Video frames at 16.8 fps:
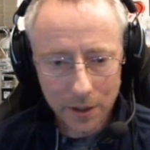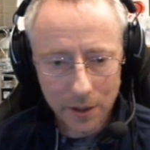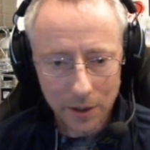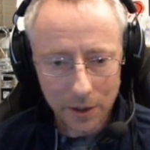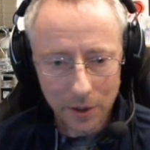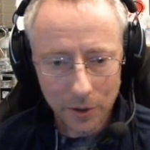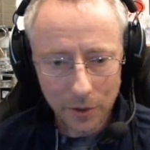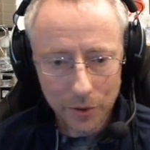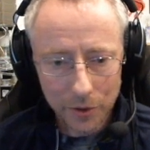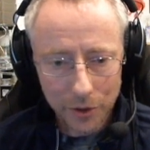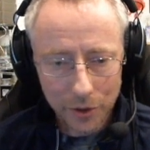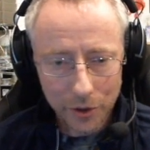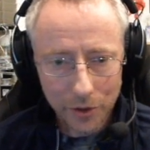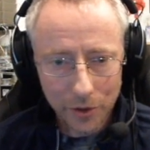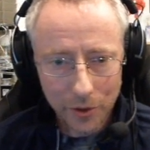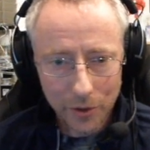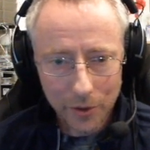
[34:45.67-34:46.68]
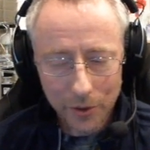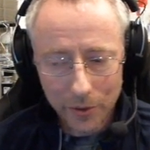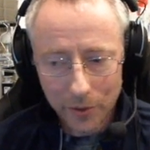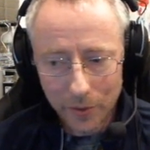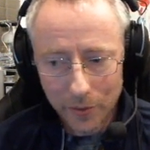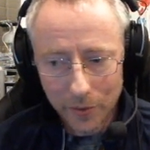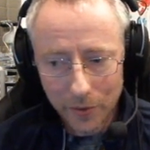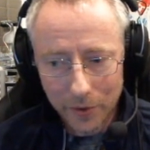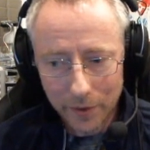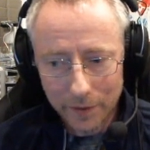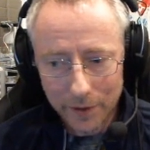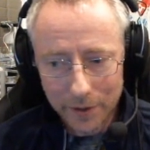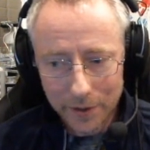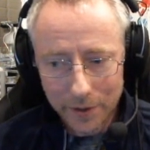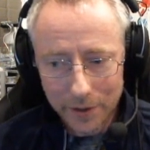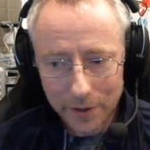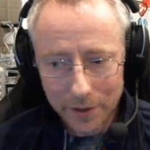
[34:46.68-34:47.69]
Logos turn, although if the
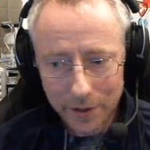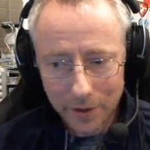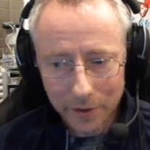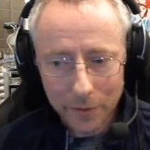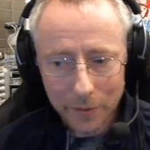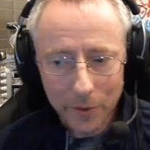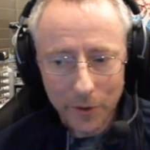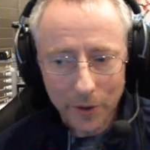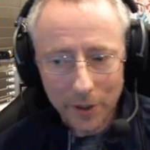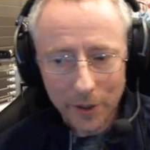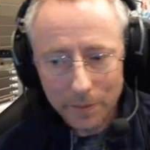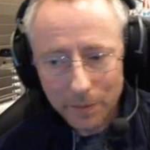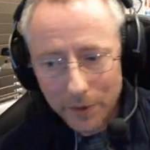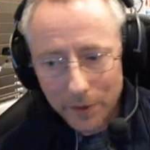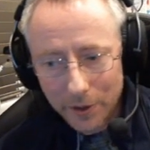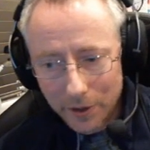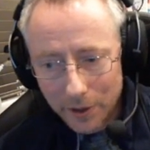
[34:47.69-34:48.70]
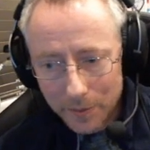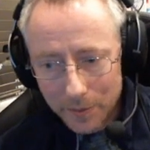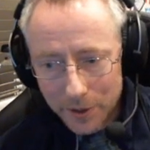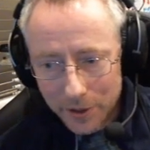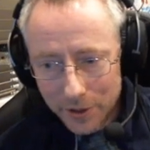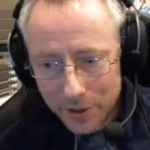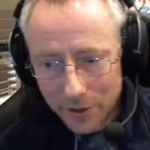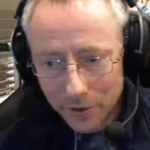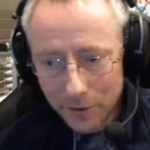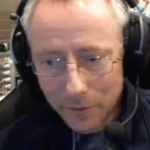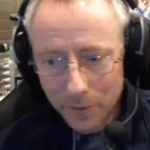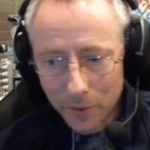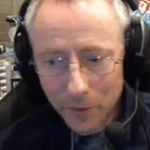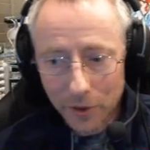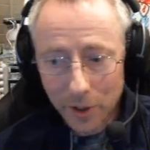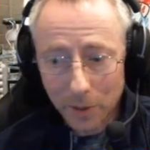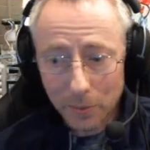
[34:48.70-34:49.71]
stealth mode... Yep, here comes the stealth
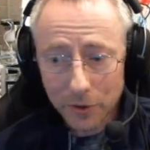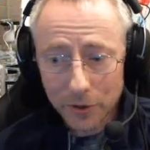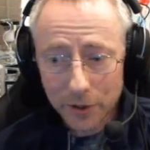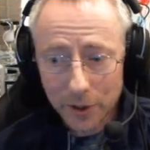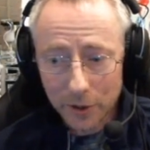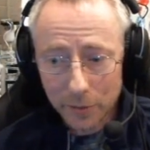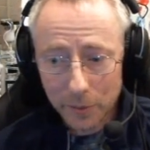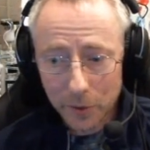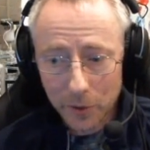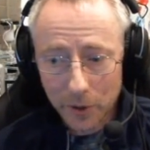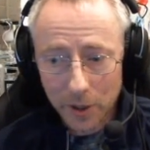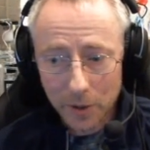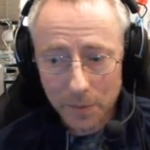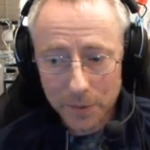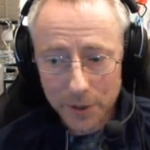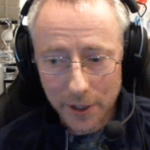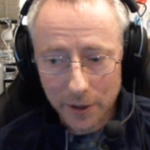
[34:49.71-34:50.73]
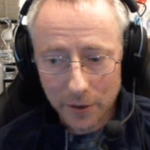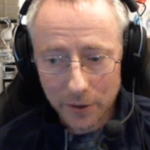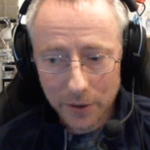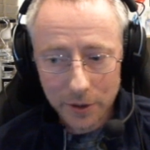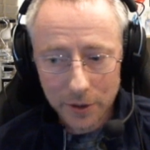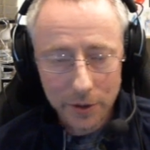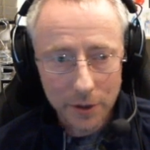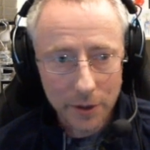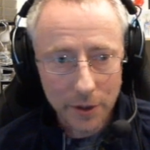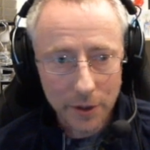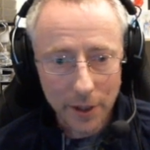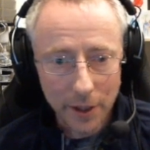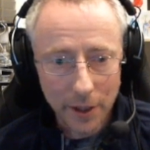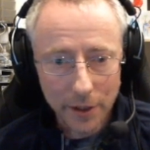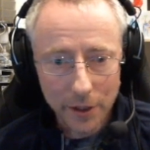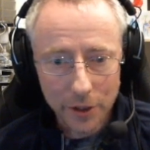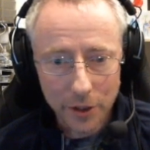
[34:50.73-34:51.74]
mode. Double stealth mode comes out.
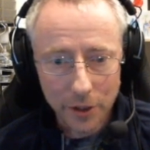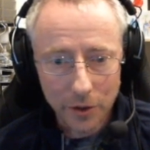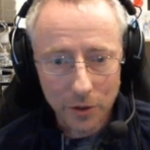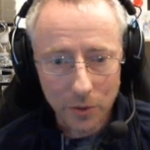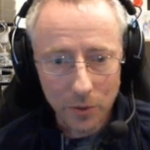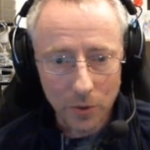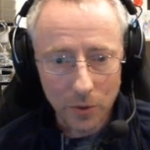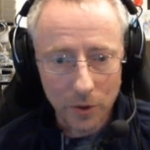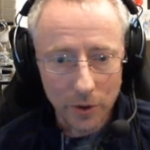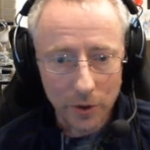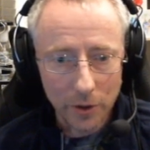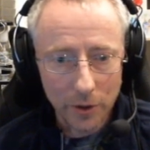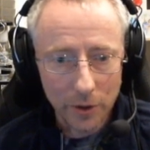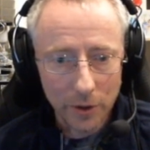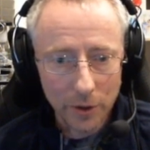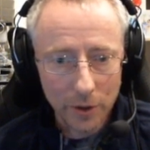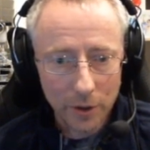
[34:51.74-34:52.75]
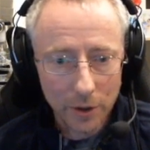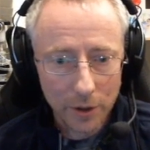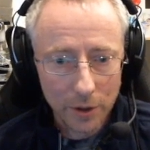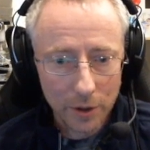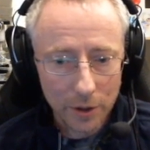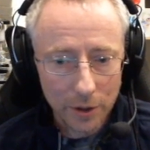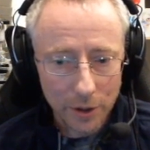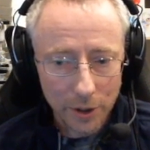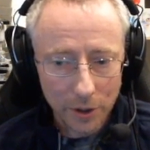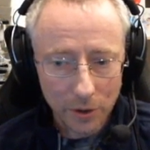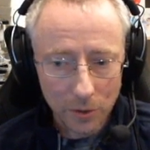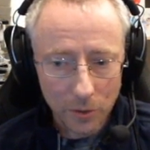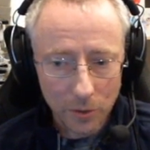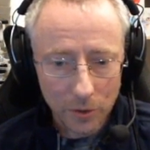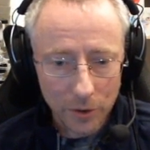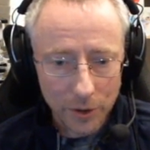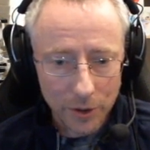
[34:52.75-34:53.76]
And the General Order. General
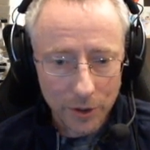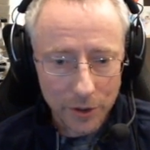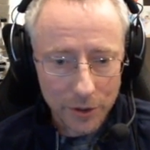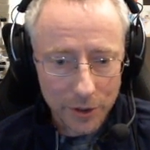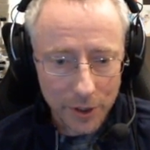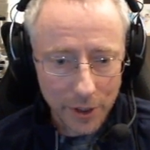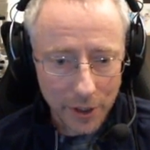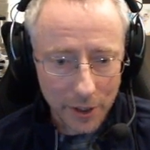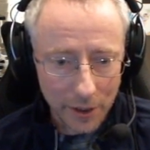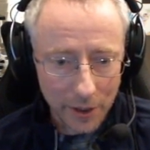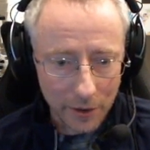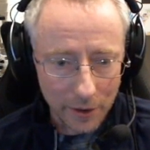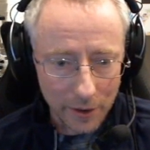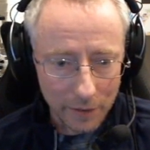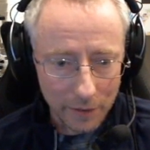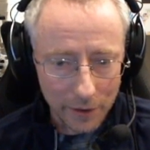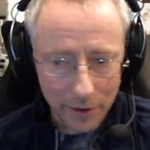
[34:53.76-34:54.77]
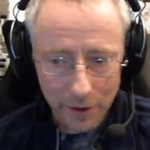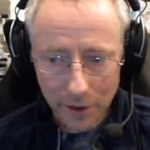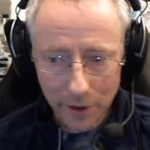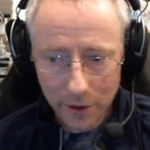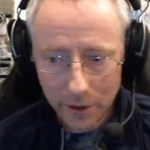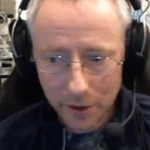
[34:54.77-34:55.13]
Order does take out everything.